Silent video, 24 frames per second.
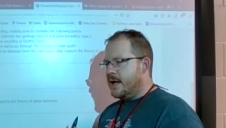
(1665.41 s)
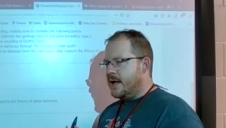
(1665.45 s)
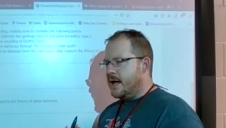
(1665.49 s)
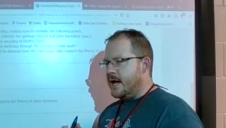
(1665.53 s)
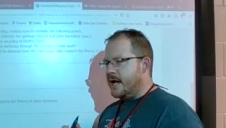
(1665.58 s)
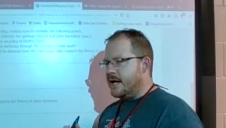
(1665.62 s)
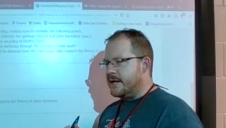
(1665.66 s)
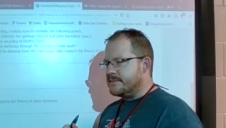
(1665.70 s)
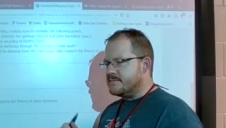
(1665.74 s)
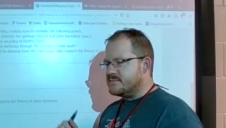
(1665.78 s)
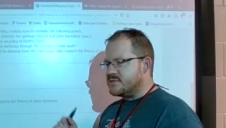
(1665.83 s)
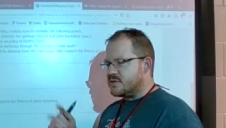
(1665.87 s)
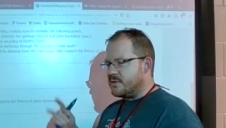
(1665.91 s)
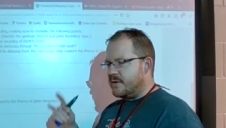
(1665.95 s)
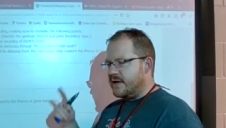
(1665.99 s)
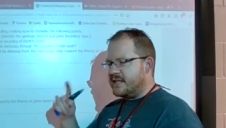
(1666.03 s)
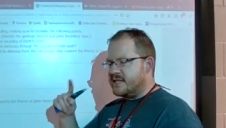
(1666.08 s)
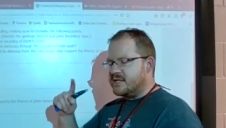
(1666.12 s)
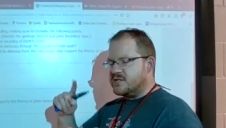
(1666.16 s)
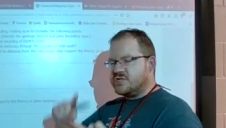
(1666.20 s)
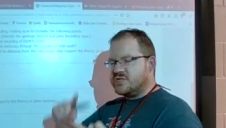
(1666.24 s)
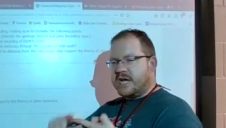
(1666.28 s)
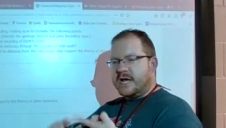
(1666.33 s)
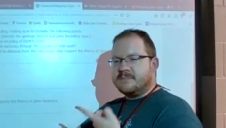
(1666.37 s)
Um, so we had
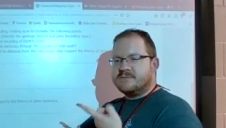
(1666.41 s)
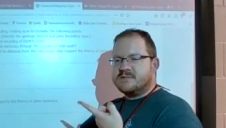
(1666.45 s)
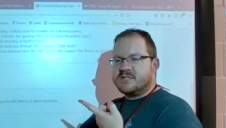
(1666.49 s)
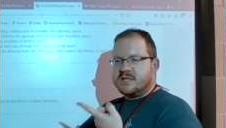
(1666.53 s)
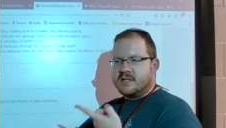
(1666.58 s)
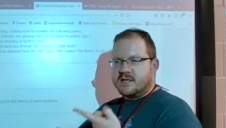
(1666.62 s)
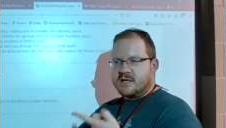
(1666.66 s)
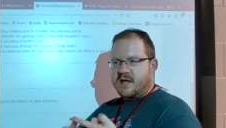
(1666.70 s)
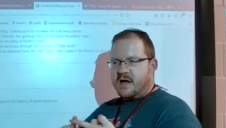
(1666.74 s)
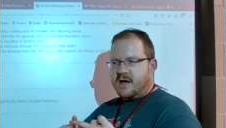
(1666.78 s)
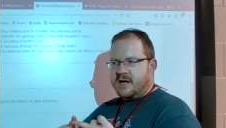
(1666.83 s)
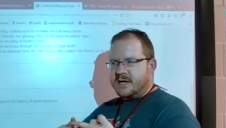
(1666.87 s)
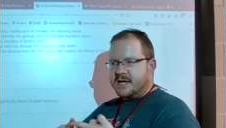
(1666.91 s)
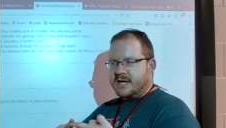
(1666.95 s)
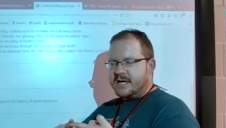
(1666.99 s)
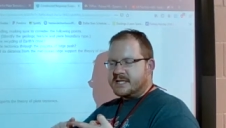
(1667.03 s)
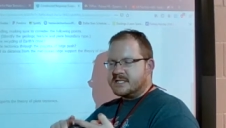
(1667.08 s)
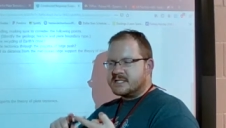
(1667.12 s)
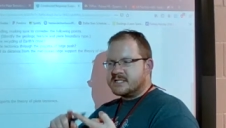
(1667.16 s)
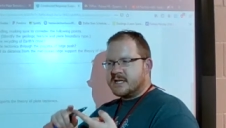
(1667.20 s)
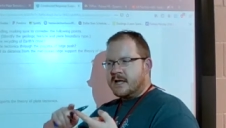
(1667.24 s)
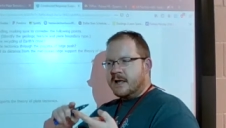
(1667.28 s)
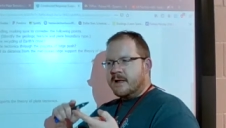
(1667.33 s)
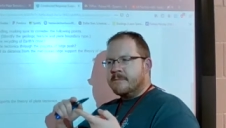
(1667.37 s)
the shapes of the
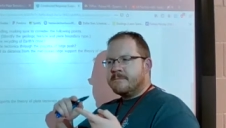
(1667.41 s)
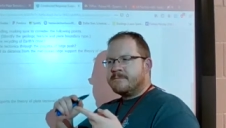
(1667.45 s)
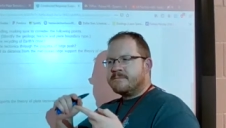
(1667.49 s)
continents.